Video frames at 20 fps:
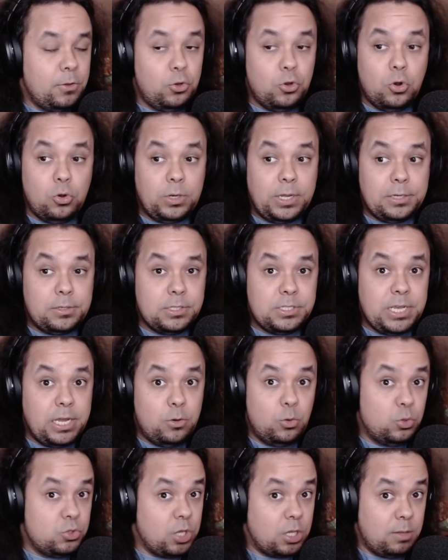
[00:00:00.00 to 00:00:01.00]
You don't get to
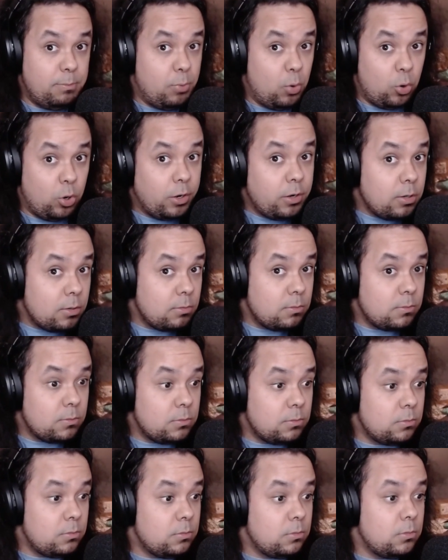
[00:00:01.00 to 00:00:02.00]
decide who's on the board.
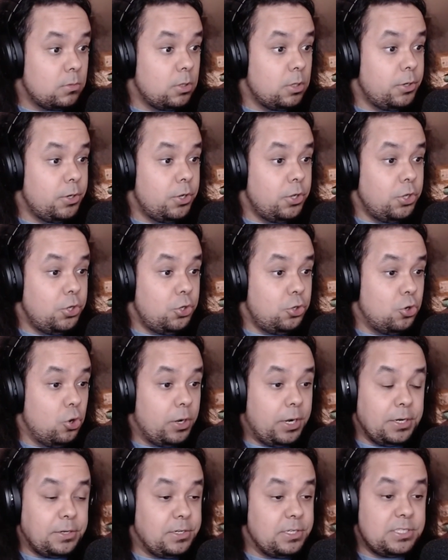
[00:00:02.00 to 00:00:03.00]
You
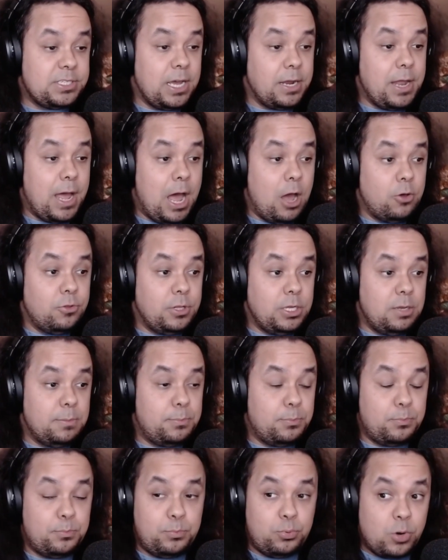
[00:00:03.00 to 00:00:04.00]
don't get to decide how the
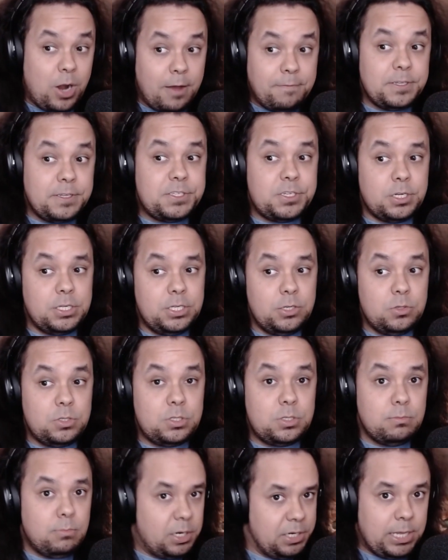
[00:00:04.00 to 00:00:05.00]
profits are
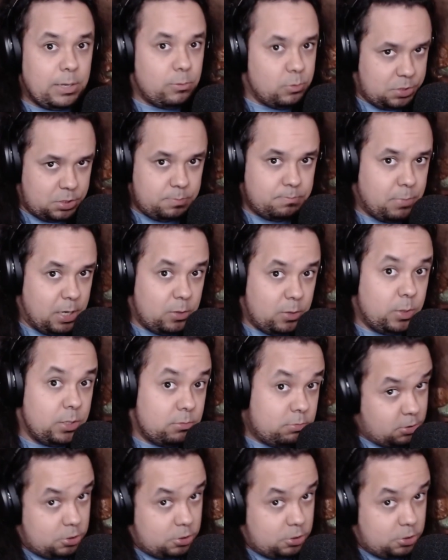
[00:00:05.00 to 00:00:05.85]
used, money that was, by the way,